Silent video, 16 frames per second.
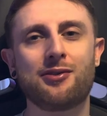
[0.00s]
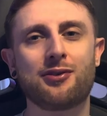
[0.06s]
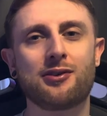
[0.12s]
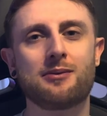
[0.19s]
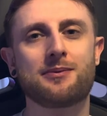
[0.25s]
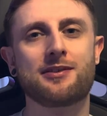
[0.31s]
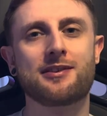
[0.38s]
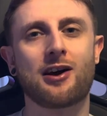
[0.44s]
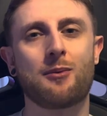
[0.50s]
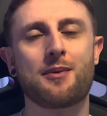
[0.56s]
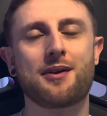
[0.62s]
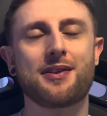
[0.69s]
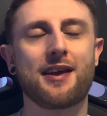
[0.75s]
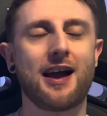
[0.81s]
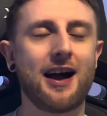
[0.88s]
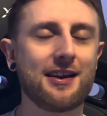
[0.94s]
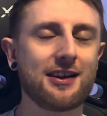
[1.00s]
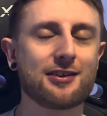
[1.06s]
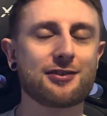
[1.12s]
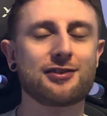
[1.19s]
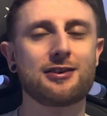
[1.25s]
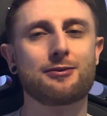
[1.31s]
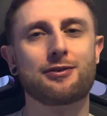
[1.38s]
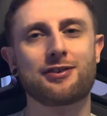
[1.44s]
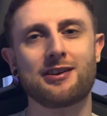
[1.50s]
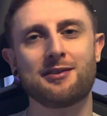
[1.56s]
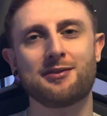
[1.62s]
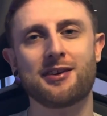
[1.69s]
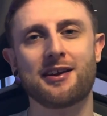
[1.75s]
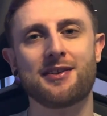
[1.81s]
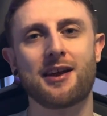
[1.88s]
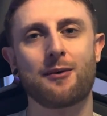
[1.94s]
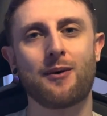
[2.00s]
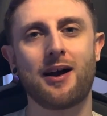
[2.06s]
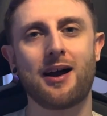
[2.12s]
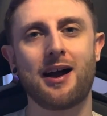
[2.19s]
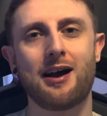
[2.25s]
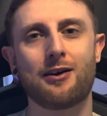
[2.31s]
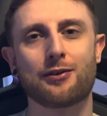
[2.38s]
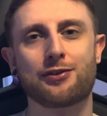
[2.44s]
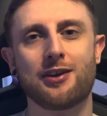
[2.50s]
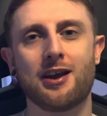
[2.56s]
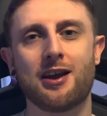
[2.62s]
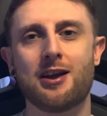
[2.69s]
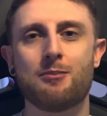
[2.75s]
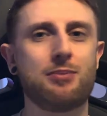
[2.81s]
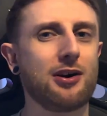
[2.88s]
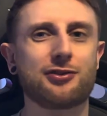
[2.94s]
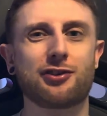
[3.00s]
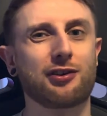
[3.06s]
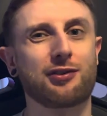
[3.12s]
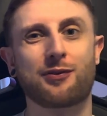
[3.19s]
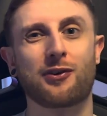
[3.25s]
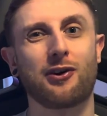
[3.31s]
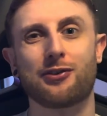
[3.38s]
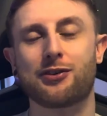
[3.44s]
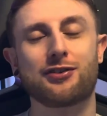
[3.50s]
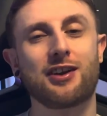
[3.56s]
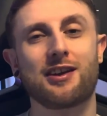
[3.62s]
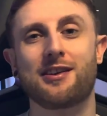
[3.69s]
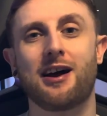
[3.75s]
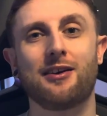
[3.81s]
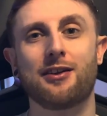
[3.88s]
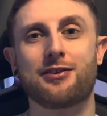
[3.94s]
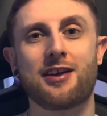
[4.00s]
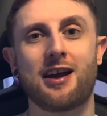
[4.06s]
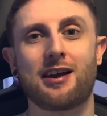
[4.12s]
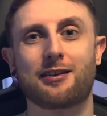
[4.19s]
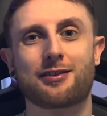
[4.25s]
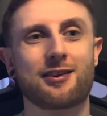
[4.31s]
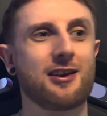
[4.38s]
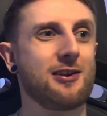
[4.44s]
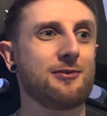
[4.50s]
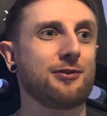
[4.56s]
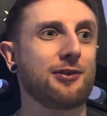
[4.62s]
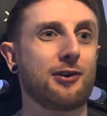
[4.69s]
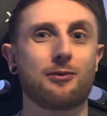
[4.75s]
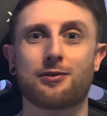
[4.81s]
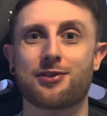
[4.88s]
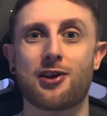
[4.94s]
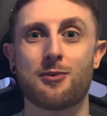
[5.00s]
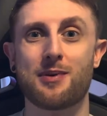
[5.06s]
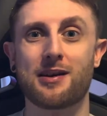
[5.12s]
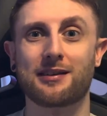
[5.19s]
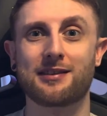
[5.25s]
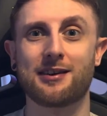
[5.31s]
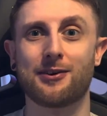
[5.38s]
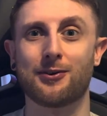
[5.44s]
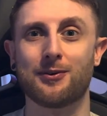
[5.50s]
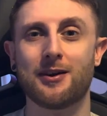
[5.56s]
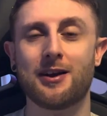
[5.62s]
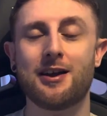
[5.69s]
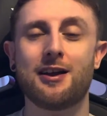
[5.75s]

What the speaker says: for them to tell me they had actually received it in their warehouse, but just forgot to send out the text, so it was no big deal.